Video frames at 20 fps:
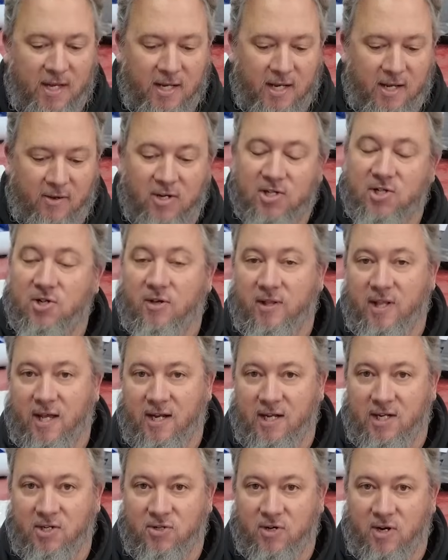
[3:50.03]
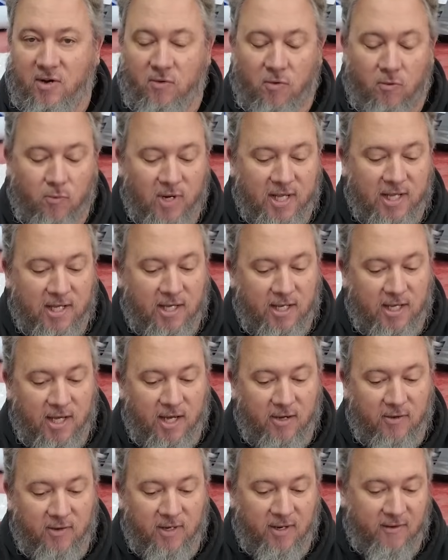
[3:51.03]
Now, I shot that intro a week
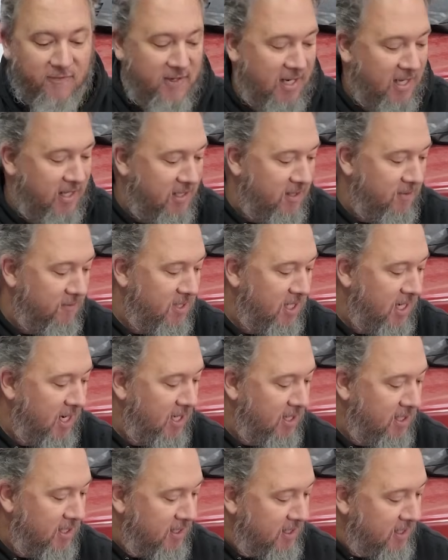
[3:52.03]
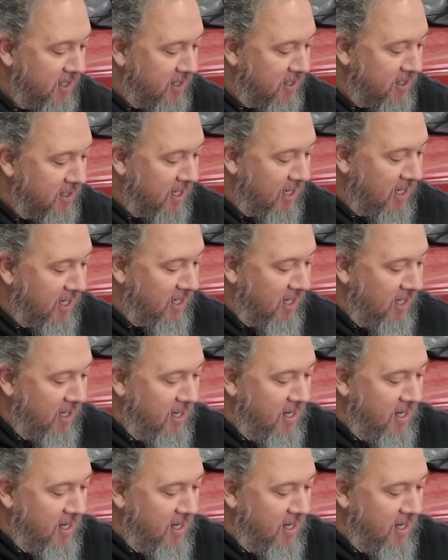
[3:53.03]
ago and I've done some changes since then.